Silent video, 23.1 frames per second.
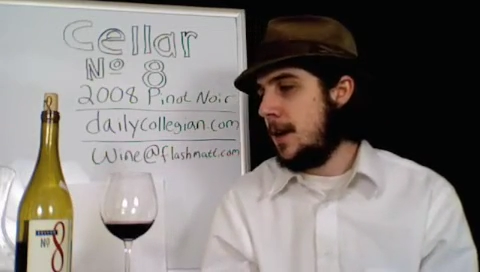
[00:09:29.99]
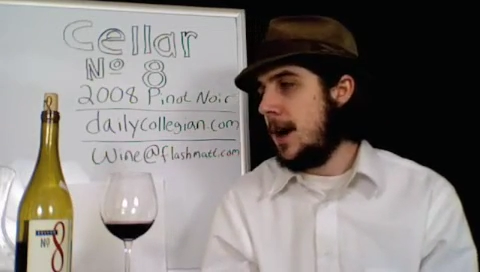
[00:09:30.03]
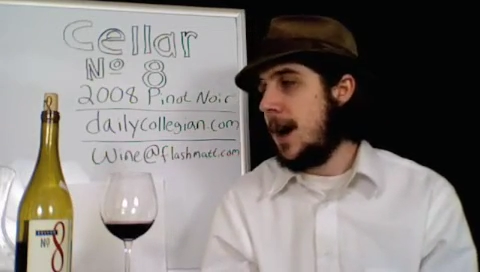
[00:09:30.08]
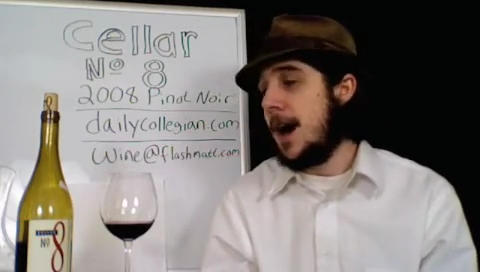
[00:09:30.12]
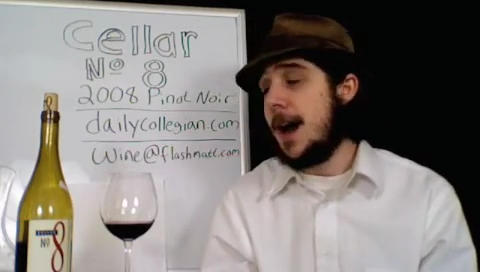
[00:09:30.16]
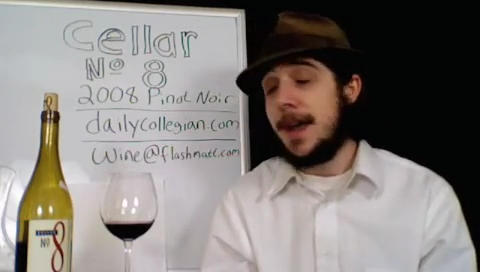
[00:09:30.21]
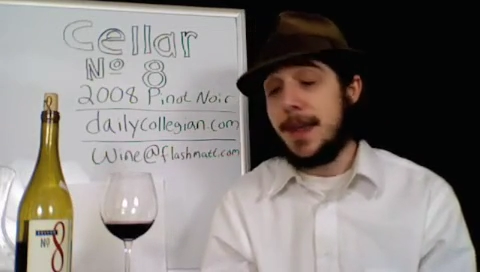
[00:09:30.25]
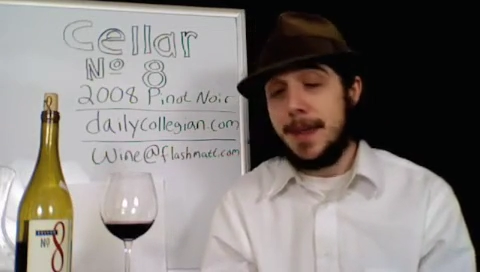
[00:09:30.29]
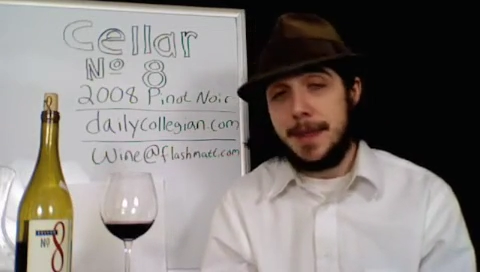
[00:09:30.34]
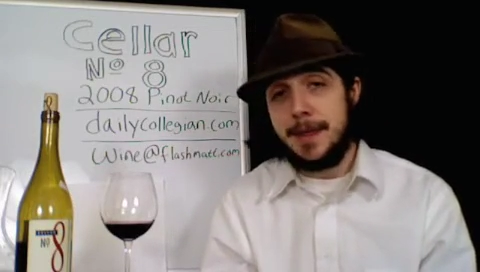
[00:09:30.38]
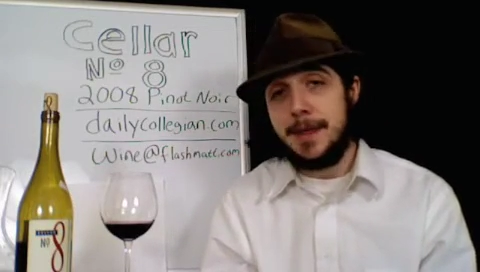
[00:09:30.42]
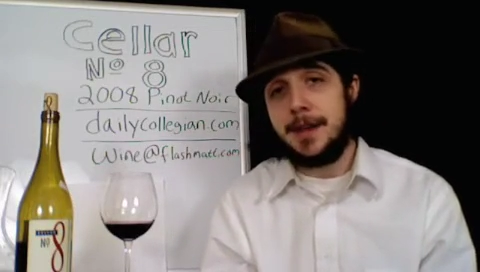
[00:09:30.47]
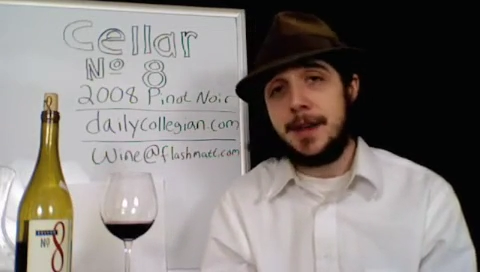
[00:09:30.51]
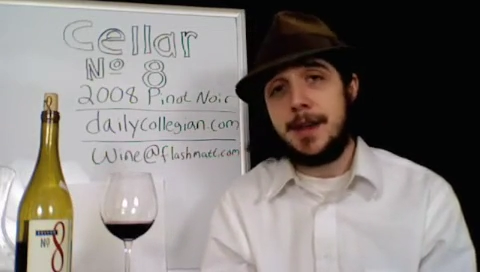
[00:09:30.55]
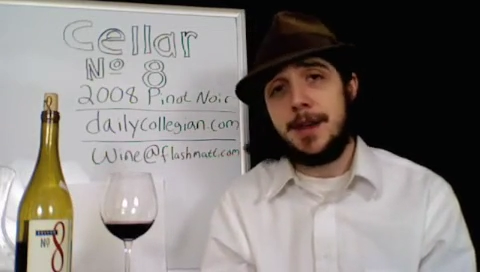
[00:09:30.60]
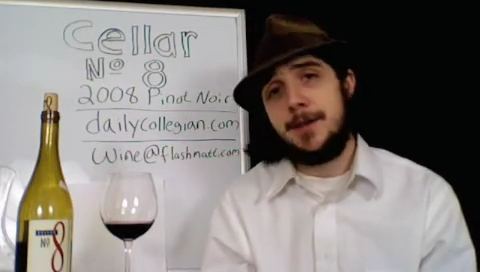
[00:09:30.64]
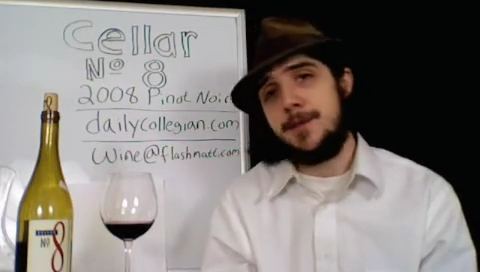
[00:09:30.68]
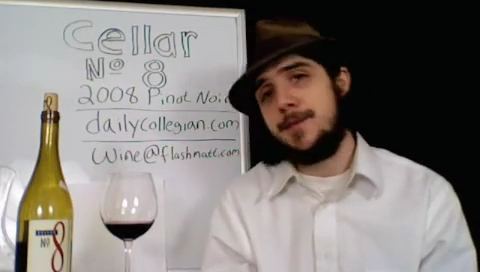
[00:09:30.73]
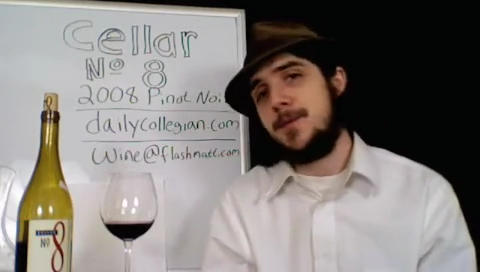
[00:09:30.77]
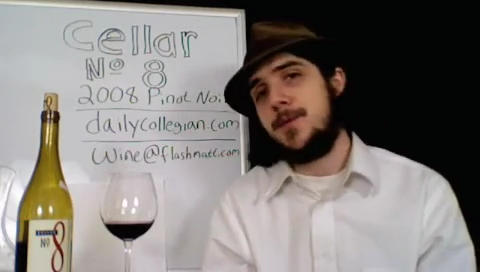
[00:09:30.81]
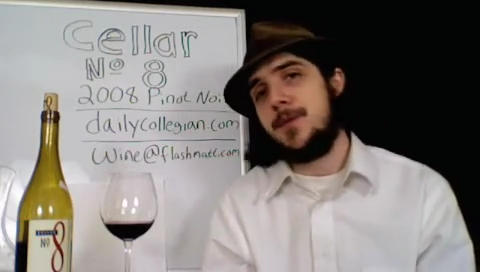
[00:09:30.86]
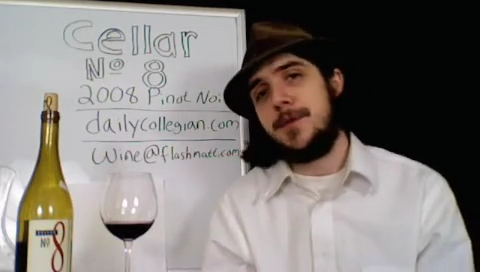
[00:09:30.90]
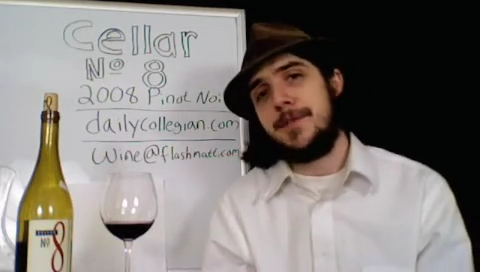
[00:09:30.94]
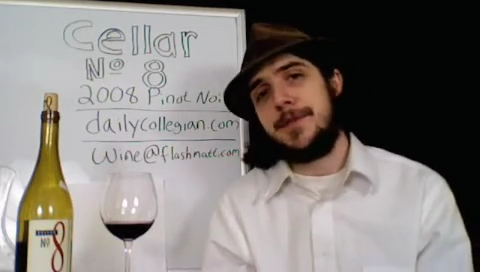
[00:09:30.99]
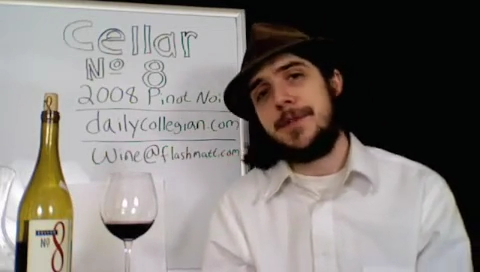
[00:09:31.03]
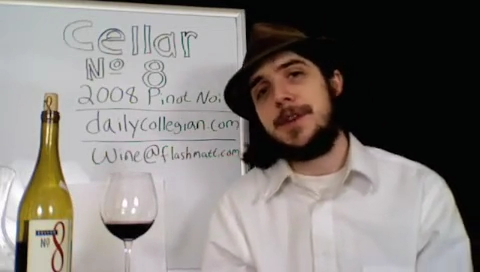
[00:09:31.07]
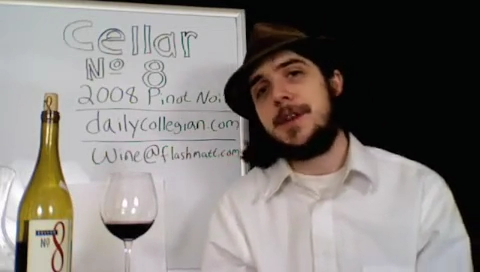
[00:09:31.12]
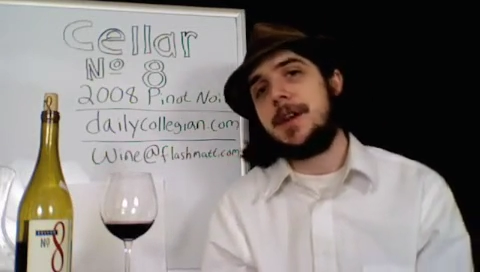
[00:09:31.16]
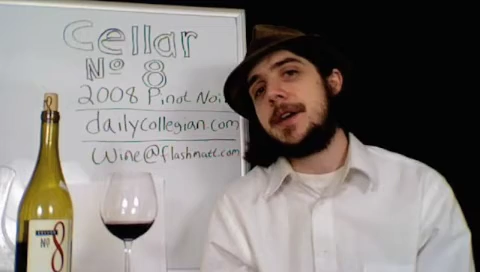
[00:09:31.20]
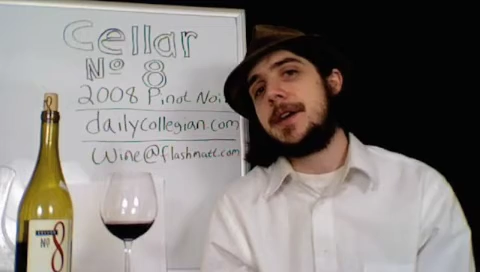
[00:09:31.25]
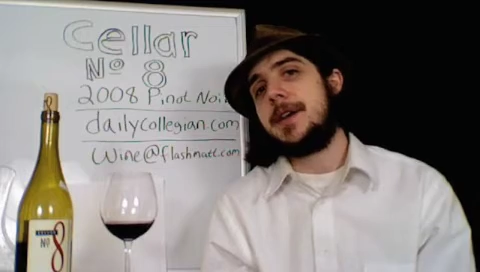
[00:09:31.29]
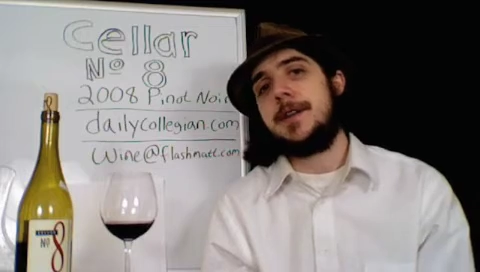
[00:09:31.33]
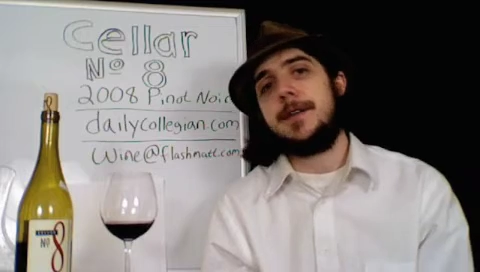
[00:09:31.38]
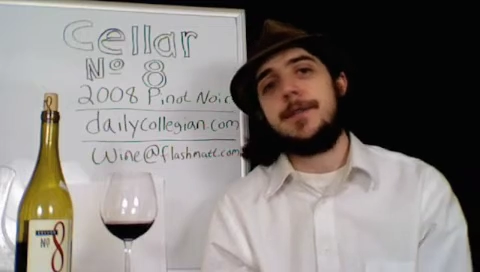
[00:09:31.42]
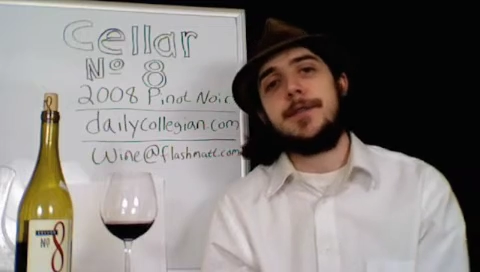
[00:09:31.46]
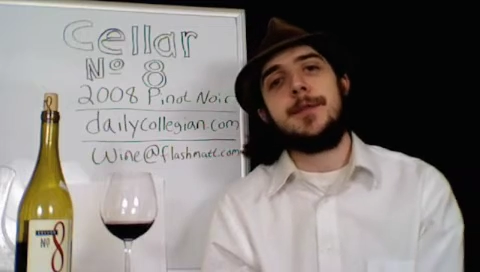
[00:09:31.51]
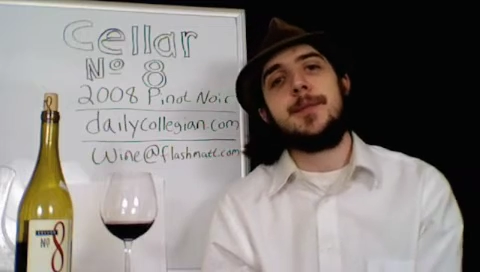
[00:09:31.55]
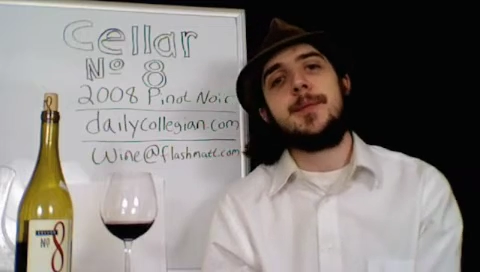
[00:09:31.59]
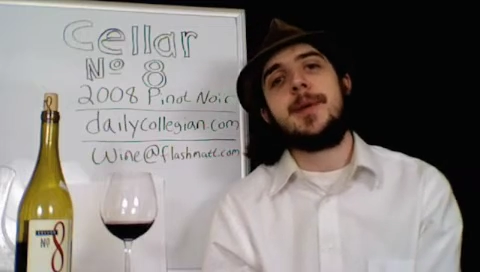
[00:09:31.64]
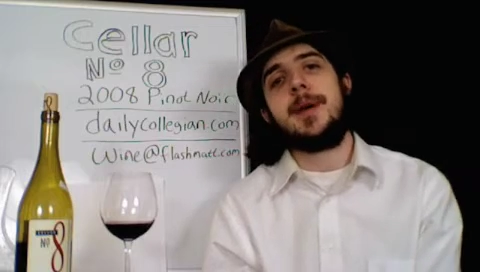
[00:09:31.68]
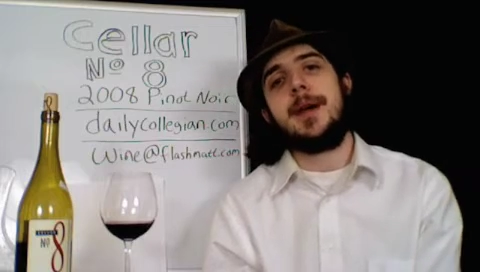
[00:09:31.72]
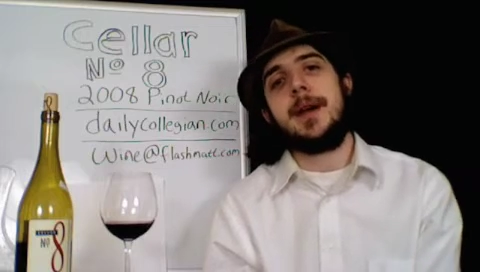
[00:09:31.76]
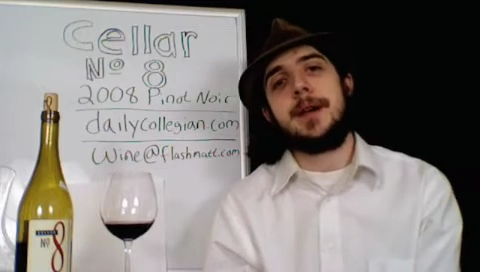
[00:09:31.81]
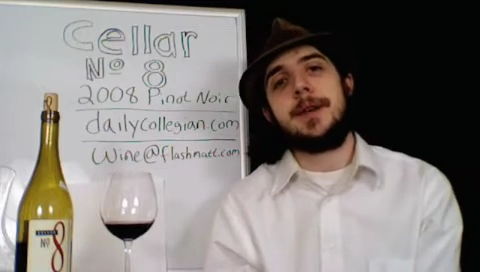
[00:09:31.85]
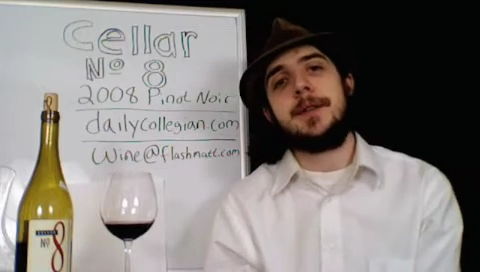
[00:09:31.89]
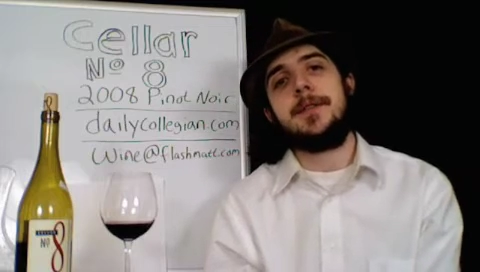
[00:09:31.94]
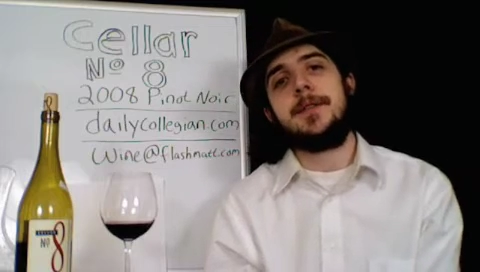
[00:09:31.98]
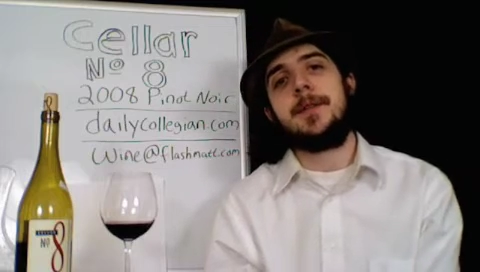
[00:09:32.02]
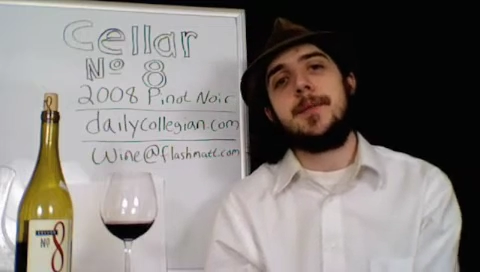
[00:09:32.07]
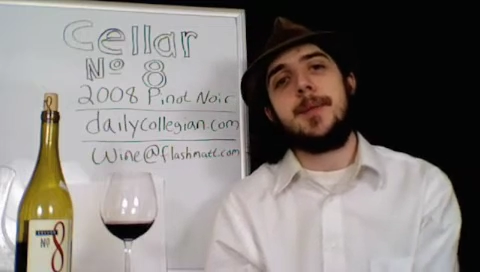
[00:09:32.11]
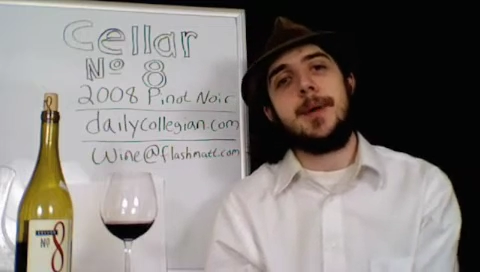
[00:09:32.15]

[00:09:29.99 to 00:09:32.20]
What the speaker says: I think have more of a negative impact than a